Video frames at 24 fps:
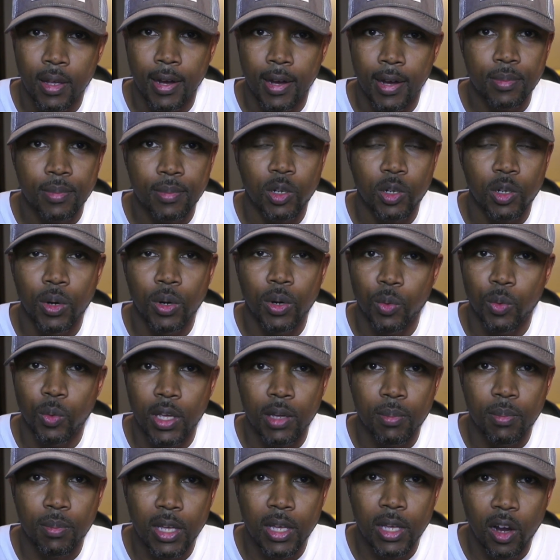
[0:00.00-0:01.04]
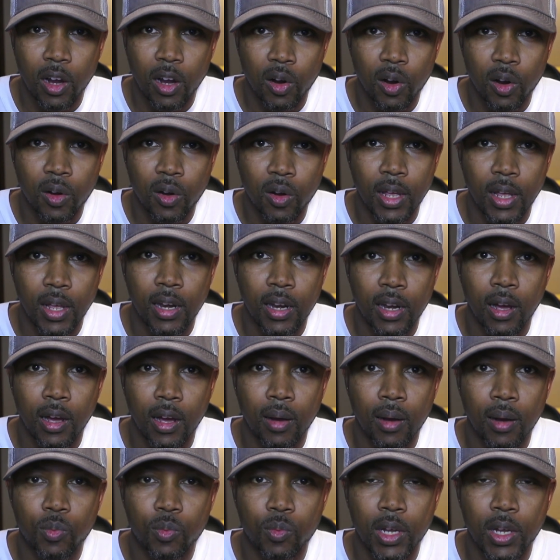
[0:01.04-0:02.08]
so that we can be heard and
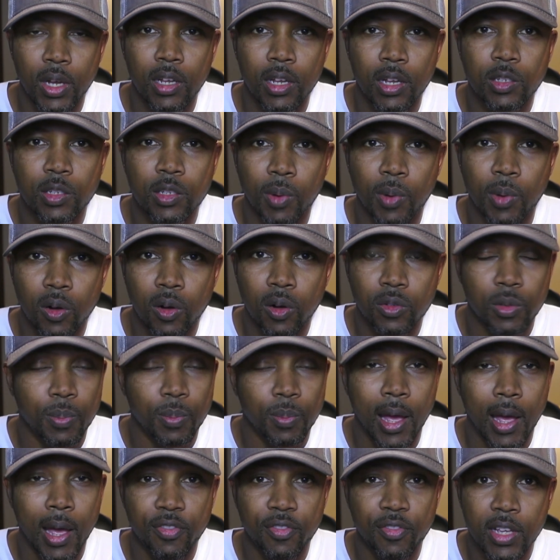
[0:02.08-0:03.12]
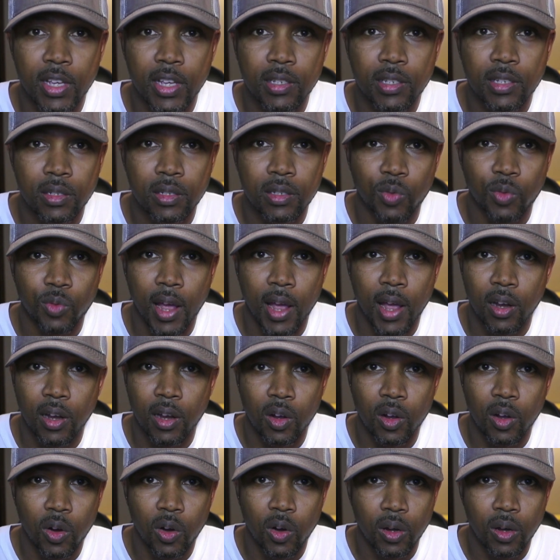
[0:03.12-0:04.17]
we can expose malfeasance right
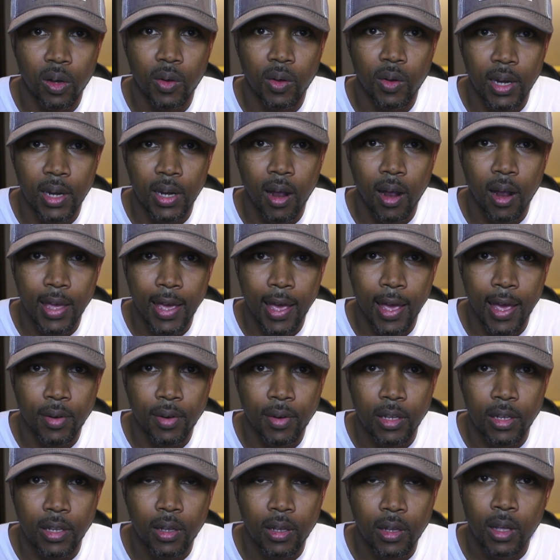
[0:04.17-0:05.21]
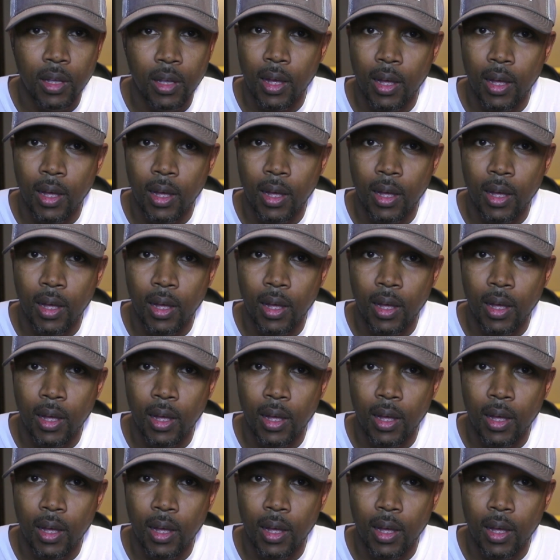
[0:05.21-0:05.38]
here going on in our county.